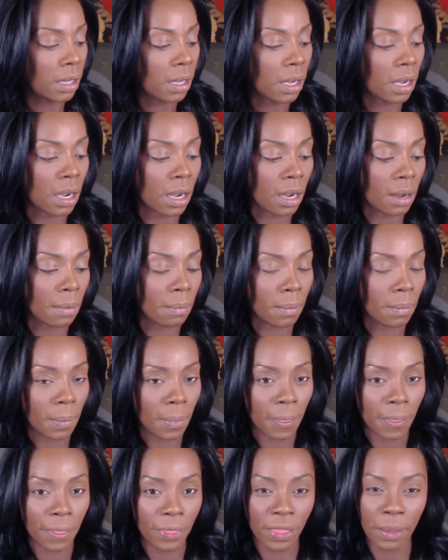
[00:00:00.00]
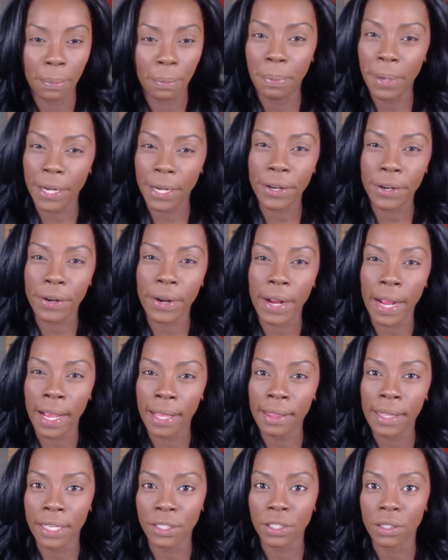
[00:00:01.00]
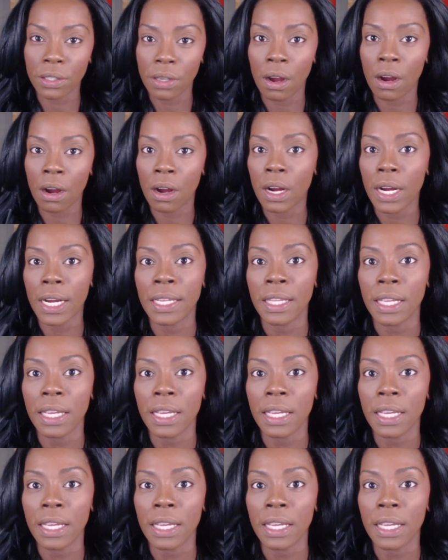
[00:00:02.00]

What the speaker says: the better your eyelashes are, and